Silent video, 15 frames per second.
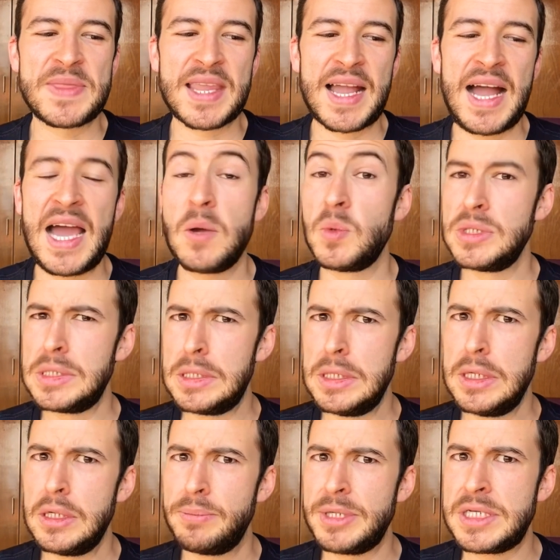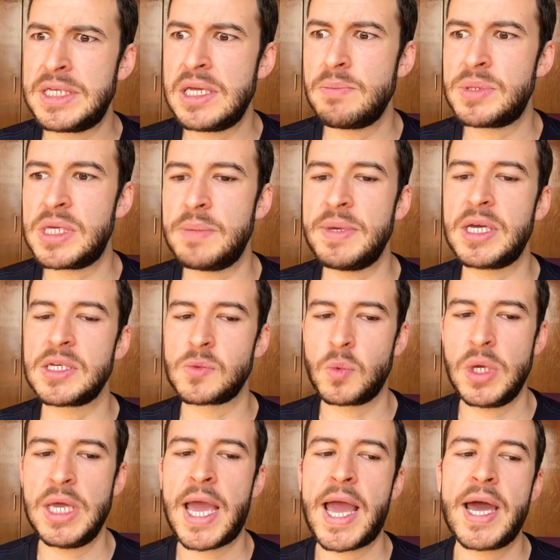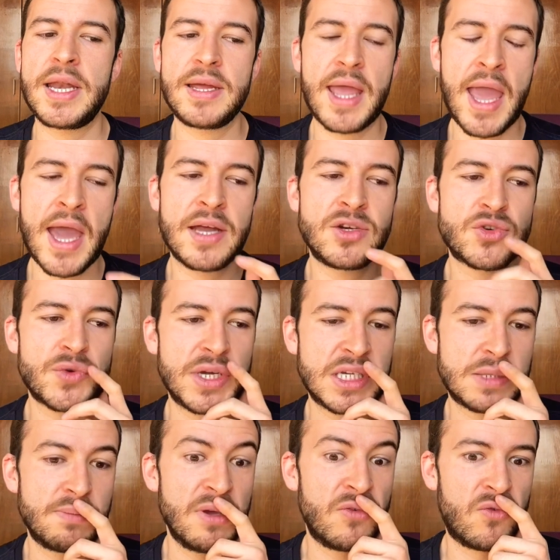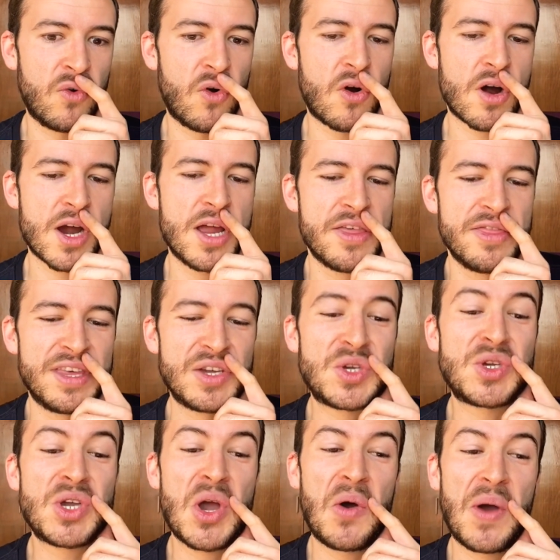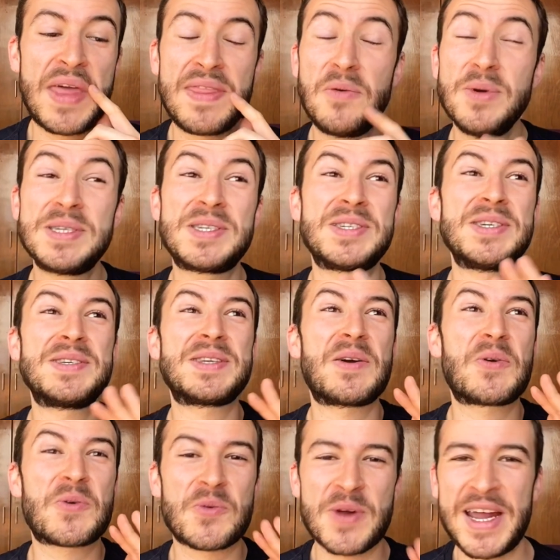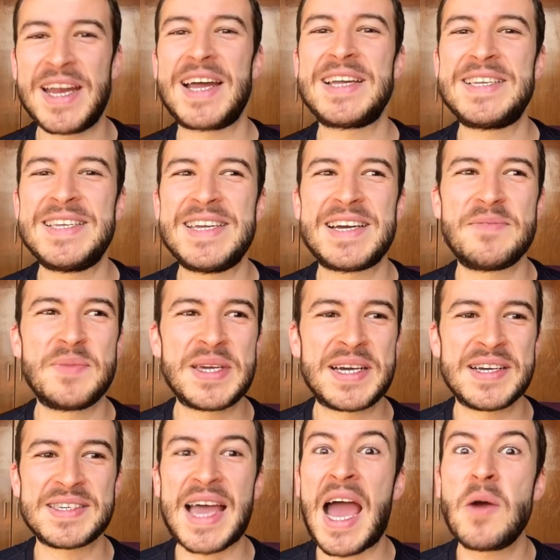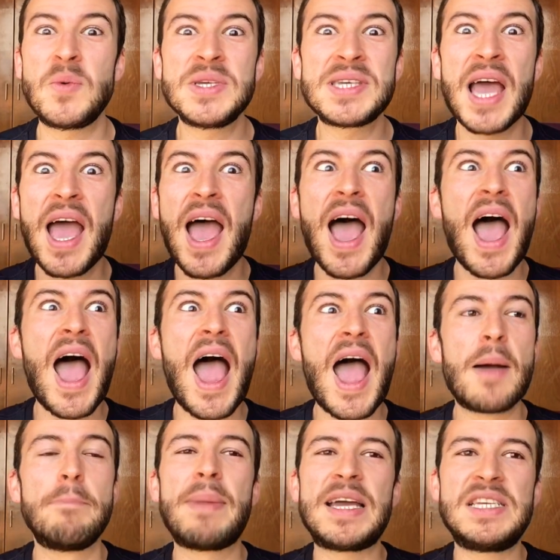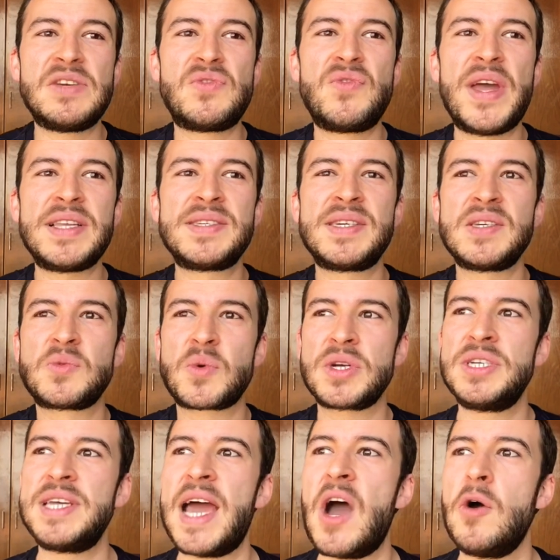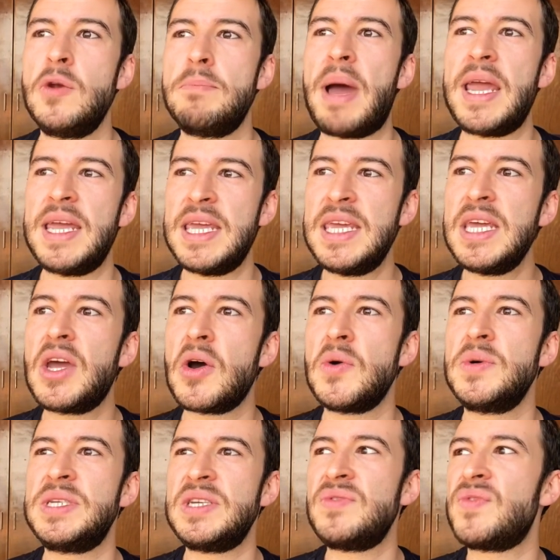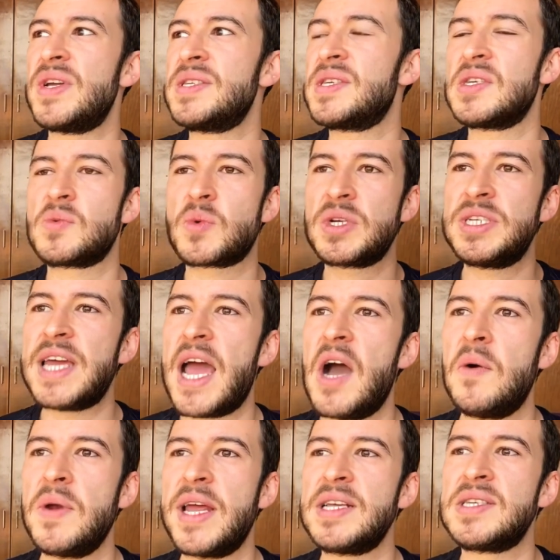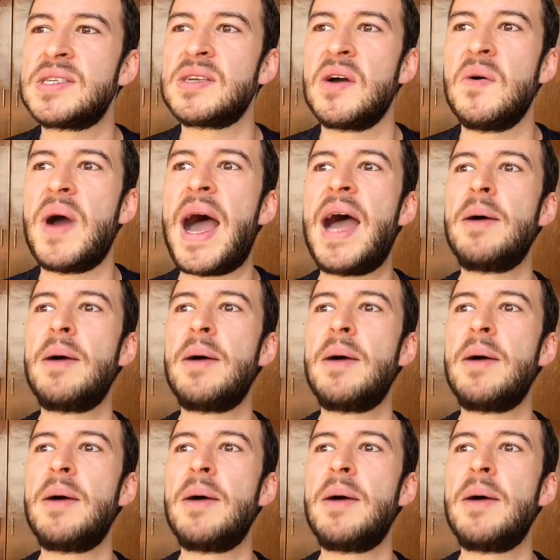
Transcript: I was a little bit tipsy because we had had drinks before the show, and that was just a great idea because my defenses were down, my ego defenses were down, and so